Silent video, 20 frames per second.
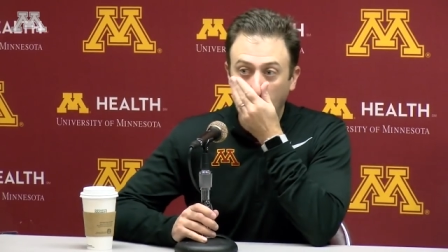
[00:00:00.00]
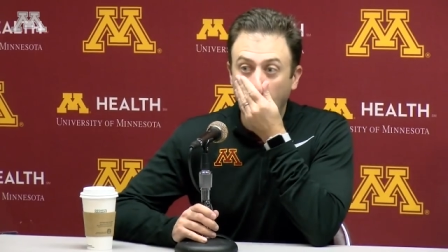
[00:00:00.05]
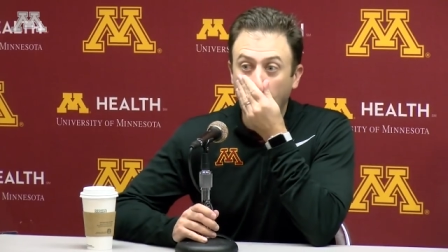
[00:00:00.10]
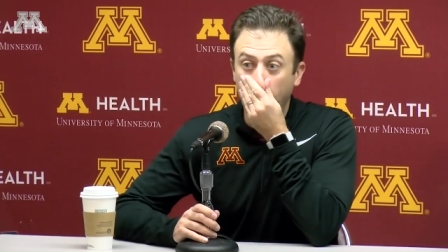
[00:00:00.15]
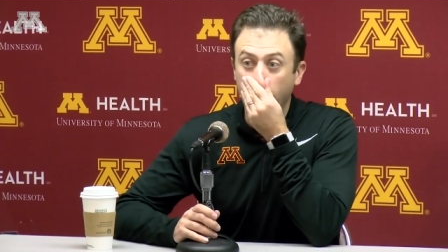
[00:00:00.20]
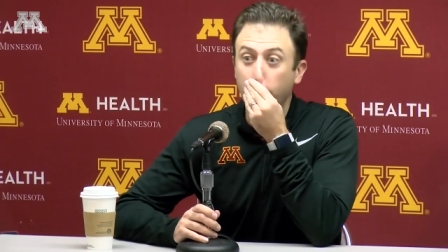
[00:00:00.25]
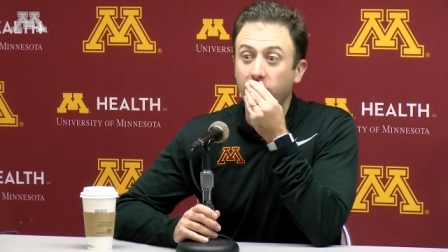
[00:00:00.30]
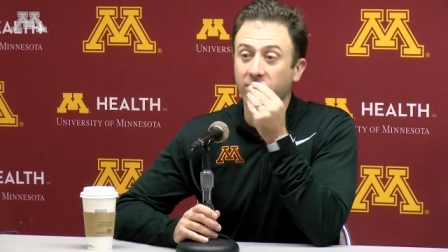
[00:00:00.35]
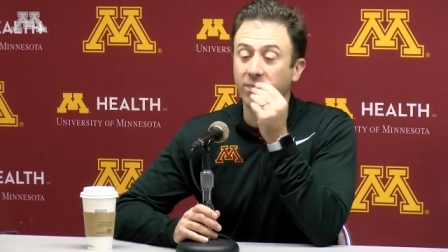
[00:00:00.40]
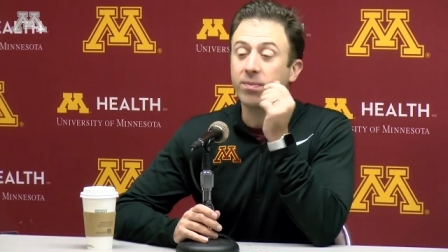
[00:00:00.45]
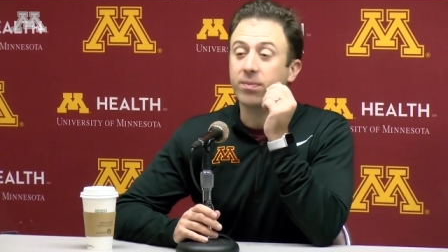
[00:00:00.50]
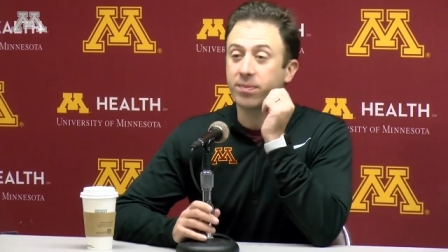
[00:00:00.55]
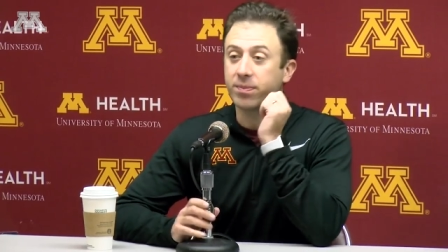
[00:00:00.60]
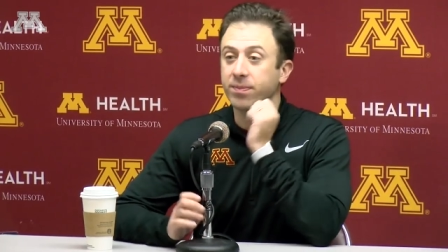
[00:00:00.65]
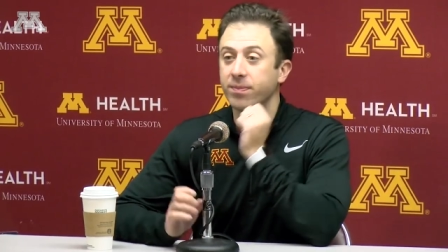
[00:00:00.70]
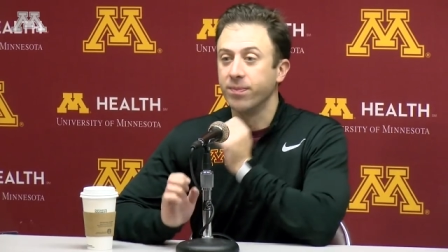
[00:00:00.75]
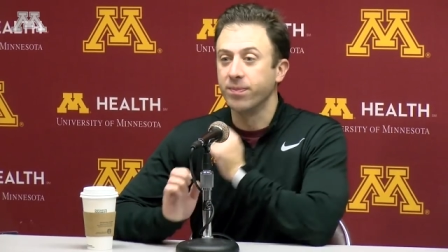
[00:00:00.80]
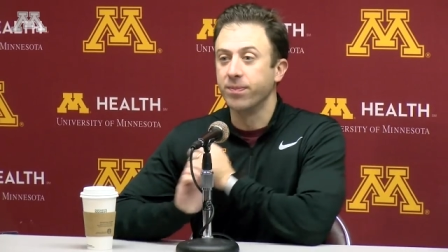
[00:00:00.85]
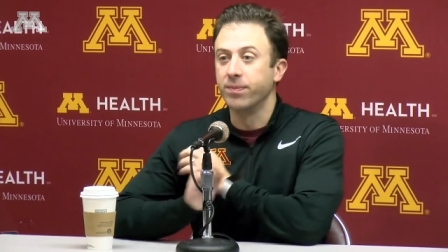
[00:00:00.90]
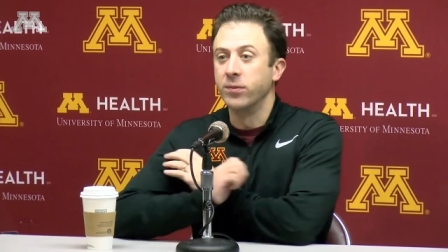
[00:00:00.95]
that a
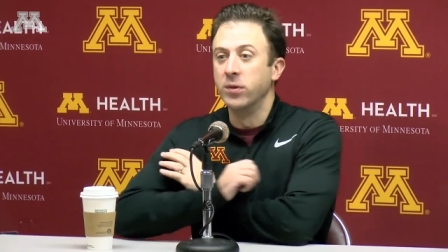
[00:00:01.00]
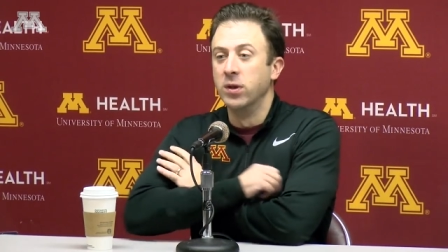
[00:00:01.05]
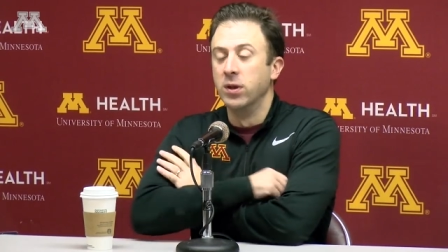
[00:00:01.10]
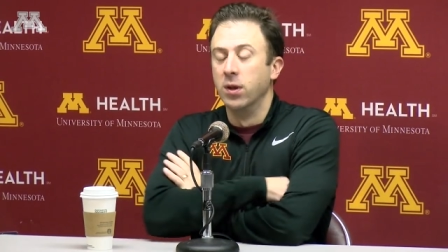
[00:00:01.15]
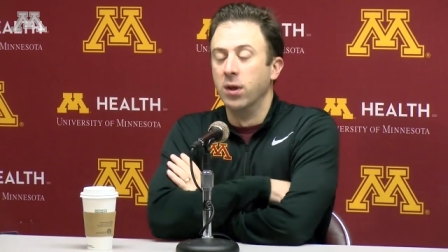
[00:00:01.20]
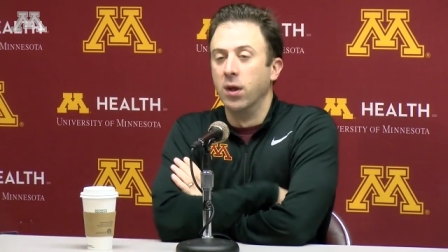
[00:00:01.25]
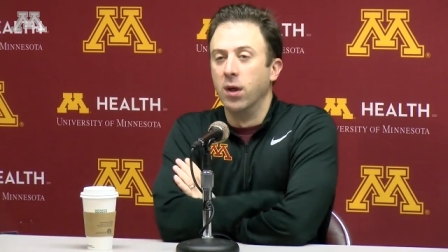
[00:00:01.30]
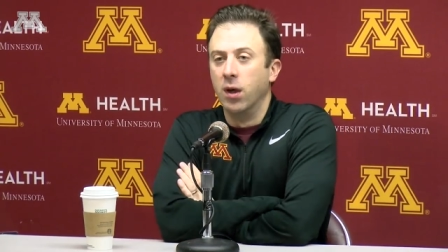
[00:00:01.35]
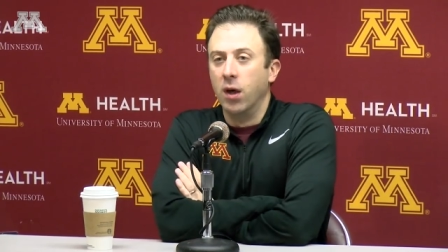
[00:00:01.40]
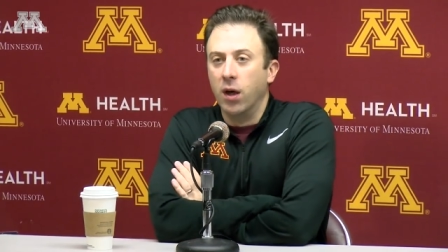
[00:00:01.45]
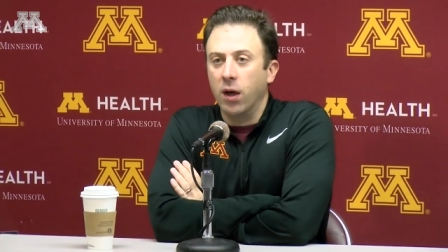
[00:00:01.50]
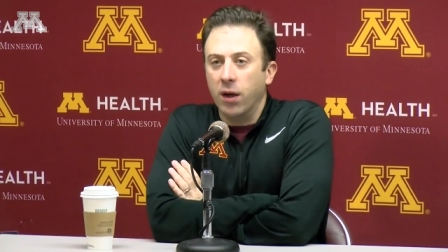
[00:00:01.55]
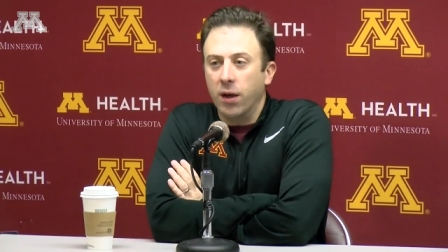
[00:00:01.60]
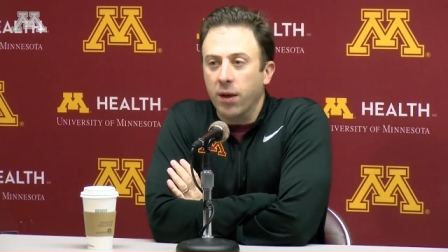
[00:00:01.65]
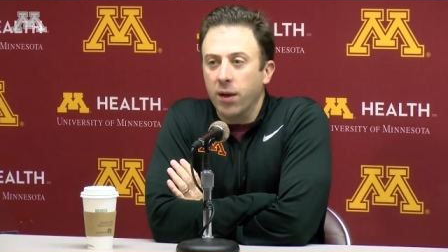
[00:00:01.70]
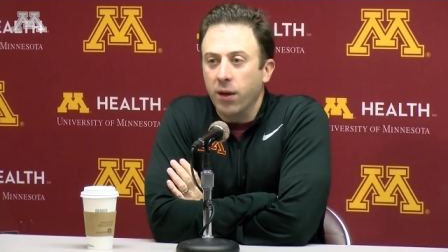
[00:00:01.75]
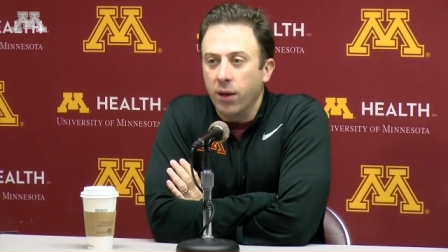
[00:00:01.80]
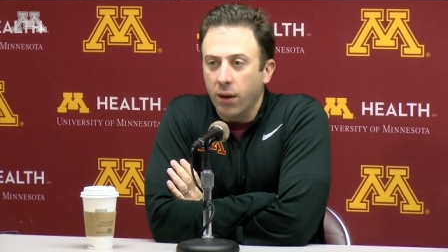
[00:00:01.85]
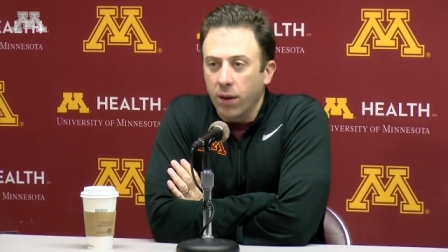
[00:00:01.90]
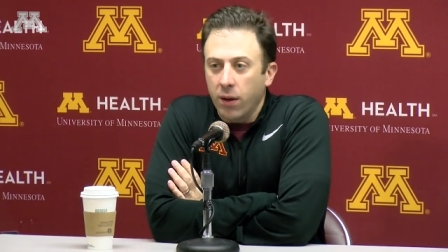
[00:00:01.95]
lot of talent to that. Is
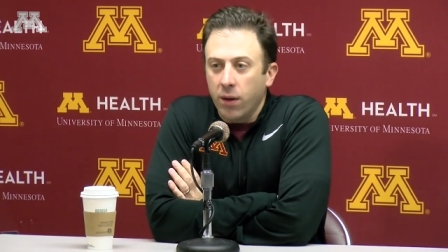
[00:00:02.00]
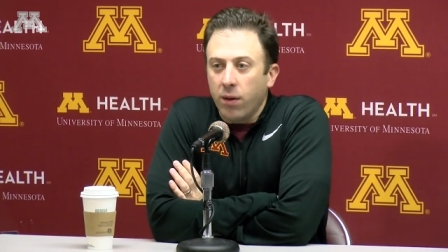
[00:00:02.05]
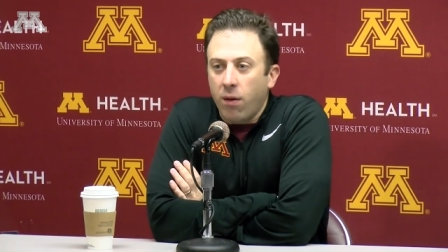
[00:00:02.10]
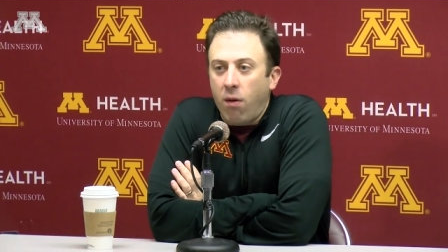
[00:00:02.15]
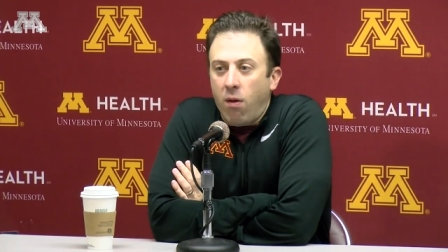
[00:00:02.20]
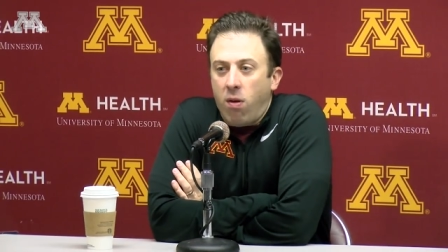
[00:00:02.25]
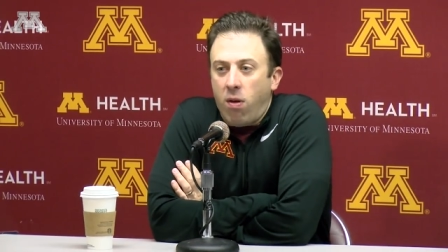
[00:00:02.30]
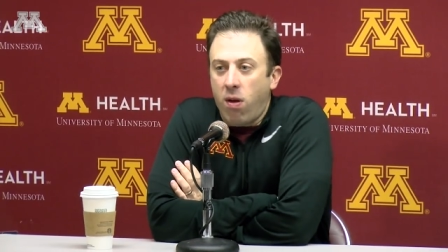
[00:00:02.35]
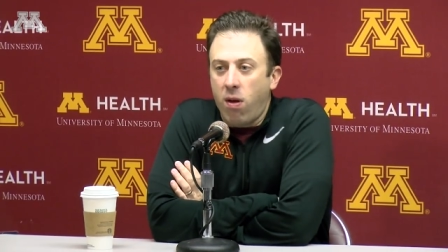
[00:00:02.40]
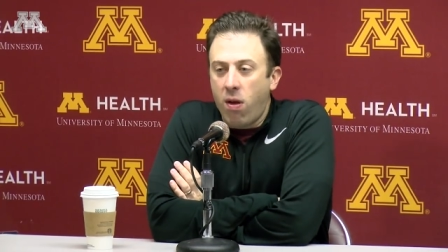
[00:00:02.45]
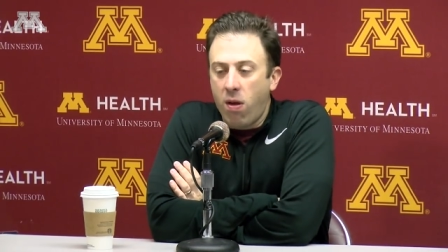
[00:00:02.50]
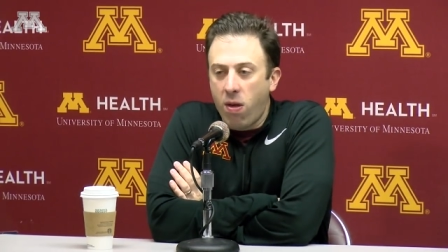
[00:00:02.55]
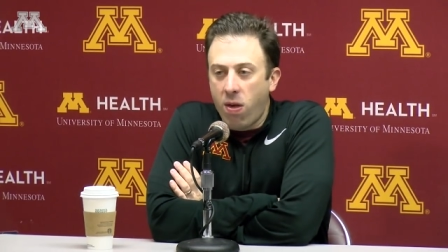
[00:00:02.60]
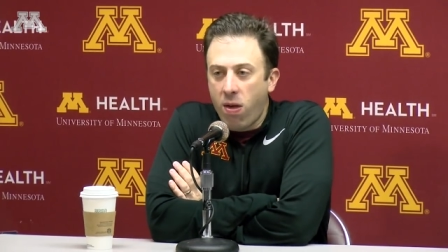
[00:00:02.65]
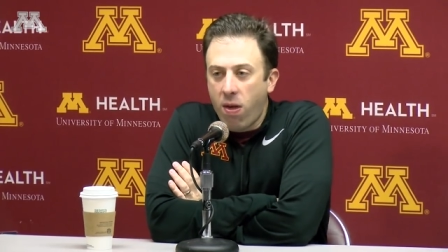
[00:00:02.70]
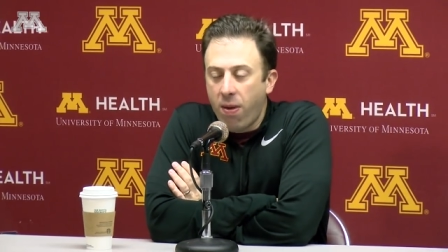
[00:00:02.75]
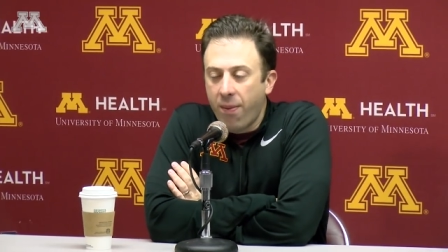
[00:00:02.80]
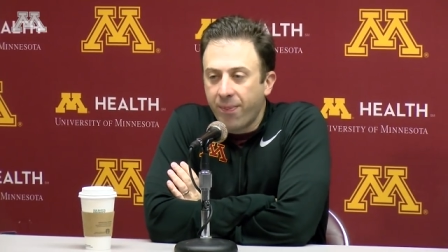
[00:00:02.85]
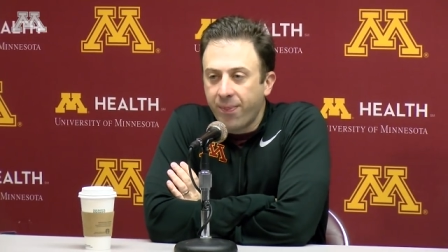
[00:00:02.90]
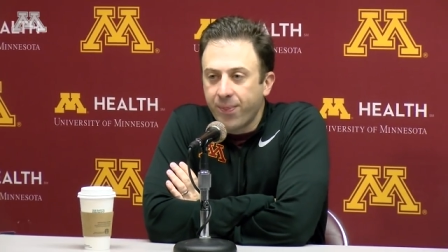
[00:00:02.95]
it as good as you thought
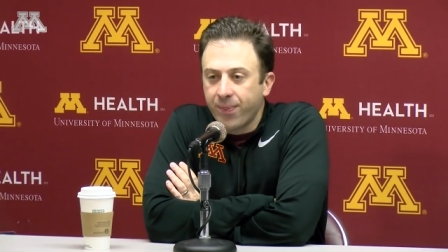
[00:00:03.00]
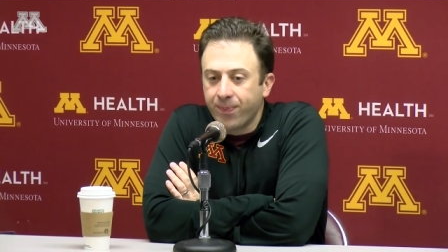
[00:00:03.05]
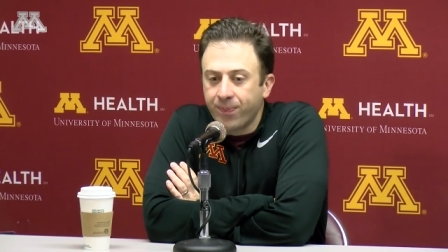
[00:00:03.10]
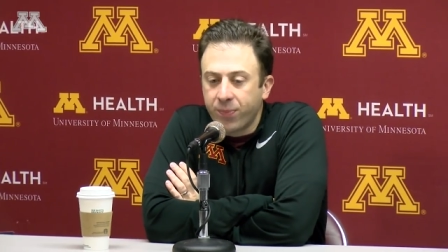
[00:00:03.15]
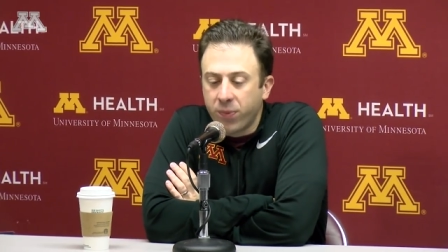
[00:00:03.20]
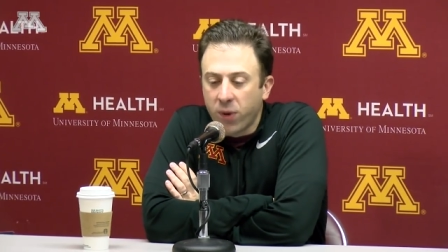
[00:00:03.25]
it was going to be?